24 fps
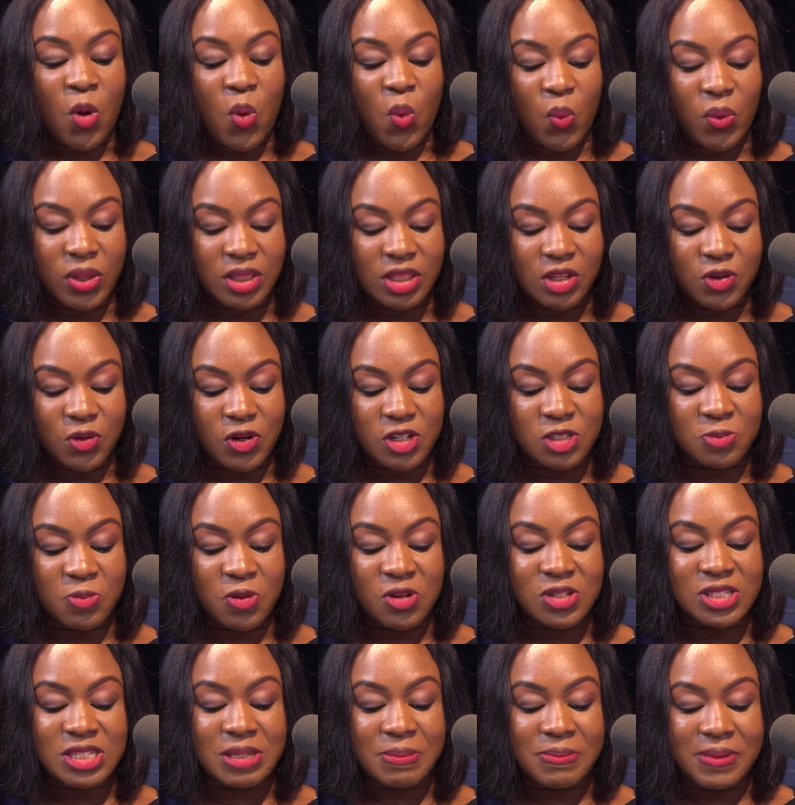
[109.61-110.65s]
with the
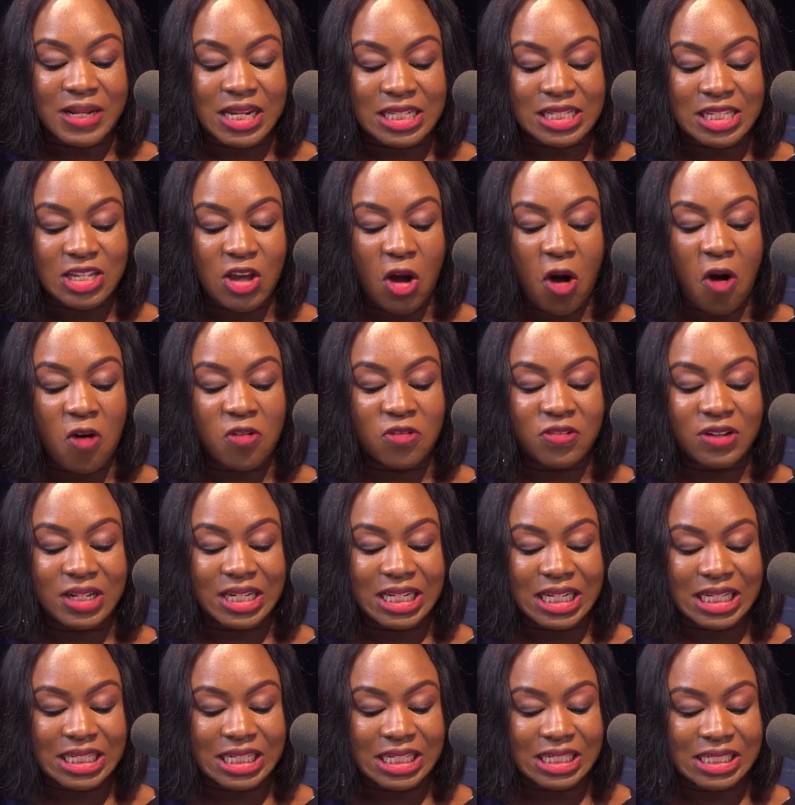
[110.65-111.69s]
responsibility of
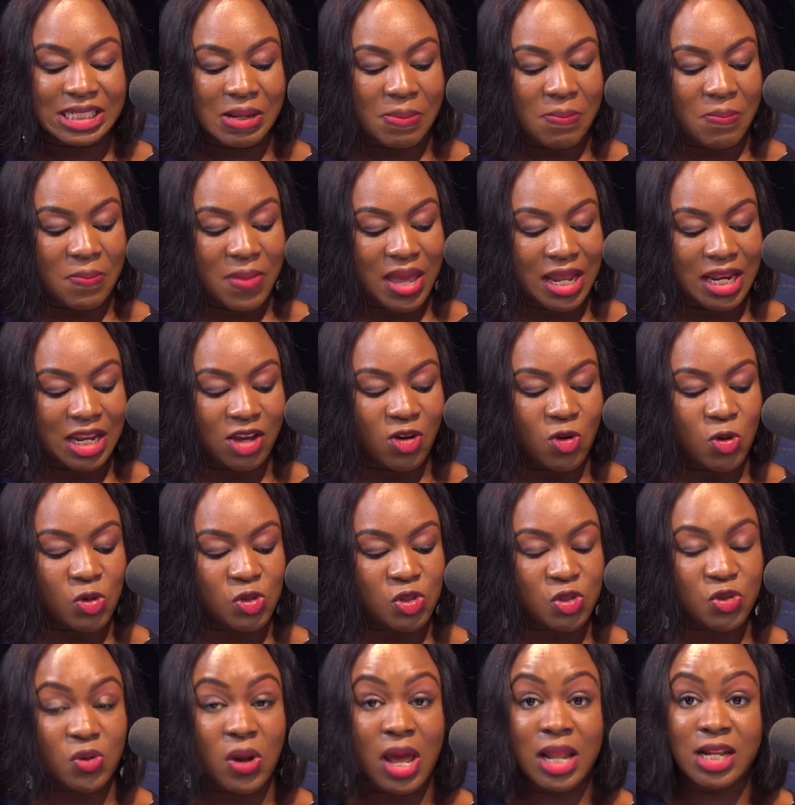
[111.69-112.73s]
leading the medical
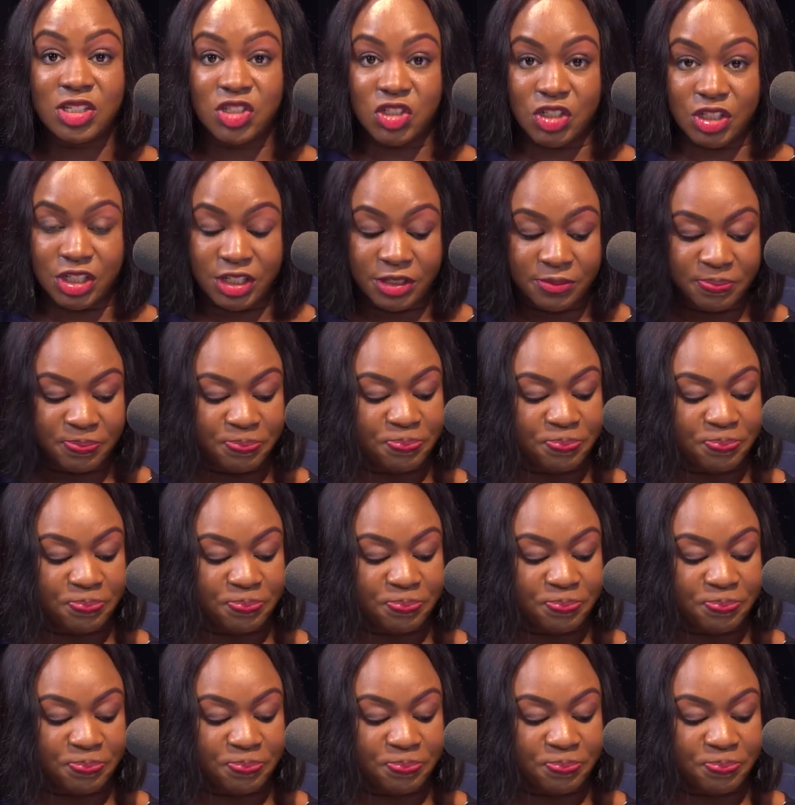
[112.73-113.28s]
strategy